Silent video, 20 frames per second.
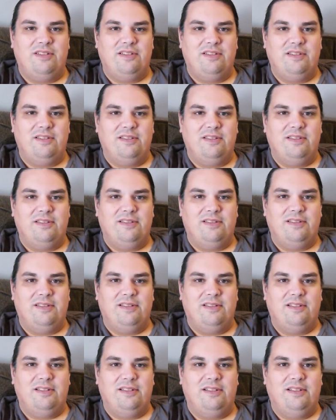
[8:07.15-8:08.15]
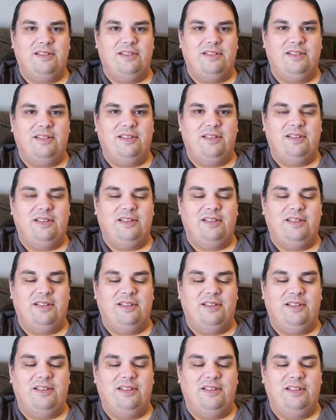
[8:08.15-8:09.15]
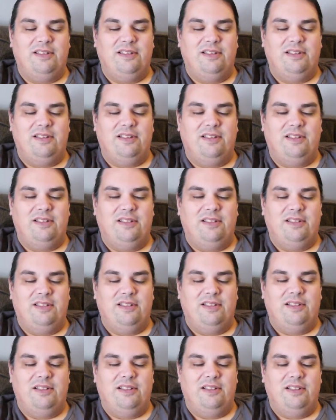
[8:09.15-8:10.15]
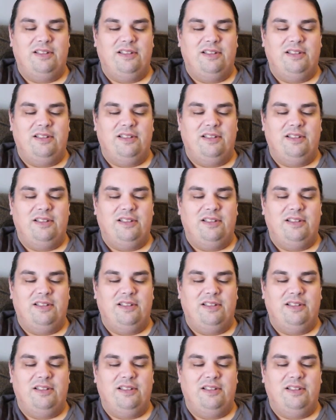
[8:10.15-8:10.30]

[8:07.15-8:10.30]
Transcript: Nobody speaks.